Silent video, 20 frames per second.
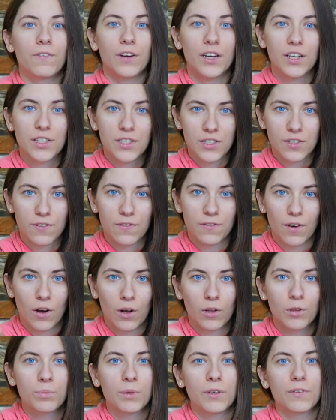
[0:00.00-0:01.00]
first of
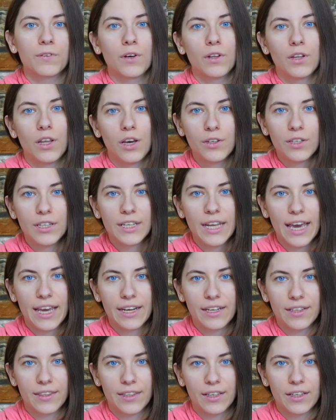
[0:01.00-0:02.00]
all, before learning
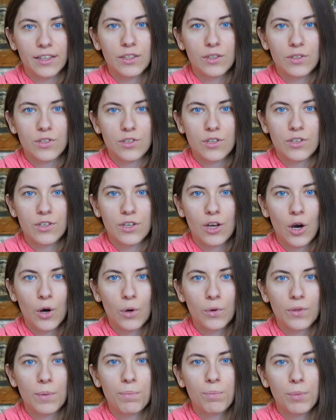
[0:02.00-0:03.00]
anything, you should
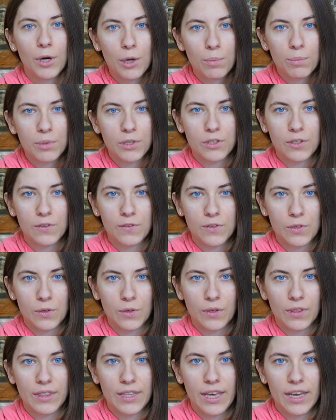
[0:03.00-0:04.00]
know the purpose of doing